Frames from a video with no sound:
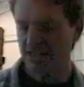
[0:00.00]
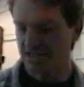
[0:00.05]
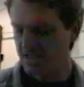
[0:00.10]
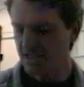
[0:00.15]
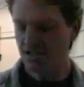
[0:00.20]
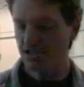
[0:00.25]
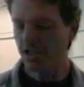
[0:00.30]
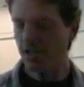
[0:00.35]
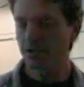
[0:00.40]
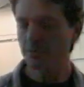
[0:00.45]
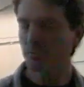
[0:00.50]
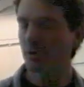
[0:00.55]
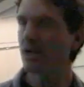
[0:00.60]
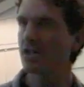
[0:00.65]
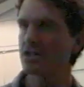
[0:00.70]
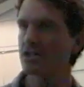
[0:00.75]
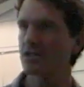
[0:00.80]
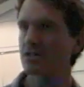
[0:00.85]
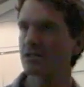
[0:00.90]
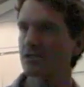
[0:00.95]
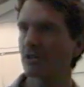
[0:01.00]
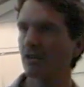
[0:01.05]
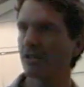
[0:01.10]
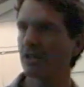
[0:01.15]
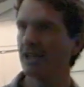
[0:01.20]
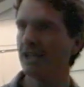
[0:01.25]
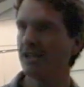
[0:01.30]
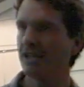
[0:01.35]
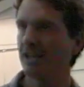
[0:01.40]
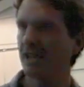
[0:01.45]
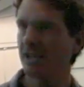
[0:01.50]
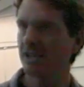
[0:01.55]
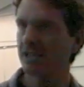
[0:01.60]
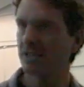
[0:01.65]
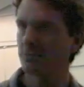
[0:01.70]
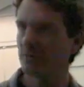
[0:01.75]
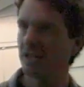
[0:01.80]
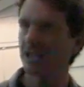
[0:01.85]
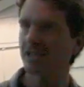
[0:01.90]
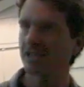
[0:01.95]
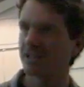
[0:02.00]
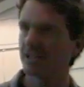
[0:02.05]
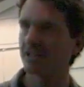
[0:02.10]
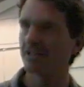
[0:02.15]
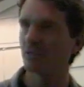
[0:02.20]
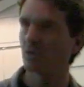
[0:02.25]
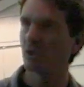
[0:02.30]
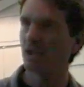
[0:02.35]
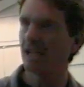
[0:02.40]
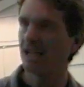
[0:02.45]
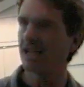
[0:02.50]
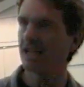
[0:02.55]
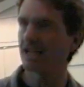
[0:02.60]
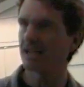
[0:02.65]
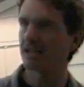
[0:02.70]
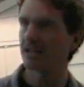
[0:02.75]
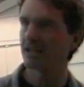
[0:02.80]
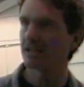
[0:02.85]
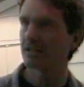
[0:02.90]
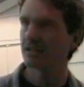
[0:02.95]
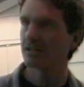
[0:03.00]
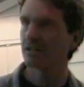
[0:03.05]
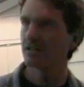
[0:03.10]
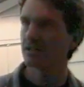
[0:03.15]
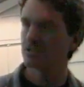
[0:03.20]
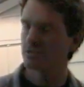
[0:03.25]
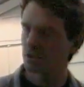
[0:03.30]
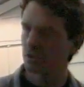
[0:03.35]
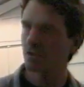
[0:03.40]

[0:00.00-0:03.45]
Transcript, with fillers: Because these aren't precious, okay? I can make another egg. Oh, really?